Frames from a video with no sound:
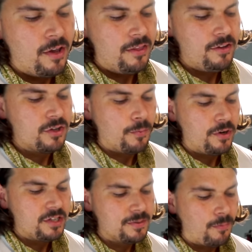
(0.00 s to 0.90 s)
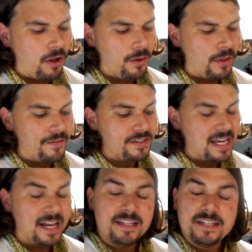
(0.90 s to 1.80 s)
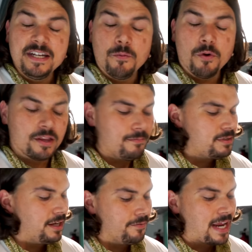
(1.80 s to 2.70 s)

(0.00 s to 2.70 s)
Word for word: These are pretty small and will have a tendency to work themselves